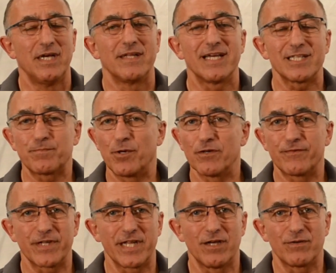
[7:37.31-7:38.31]
That's
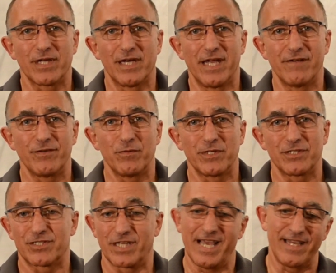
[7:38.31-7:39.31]
perfectly okay. Everyone can
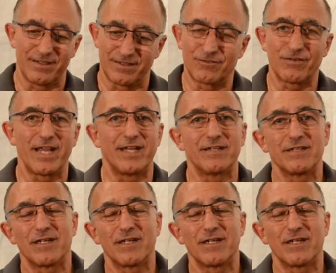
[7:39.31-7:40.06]
say, hey, great,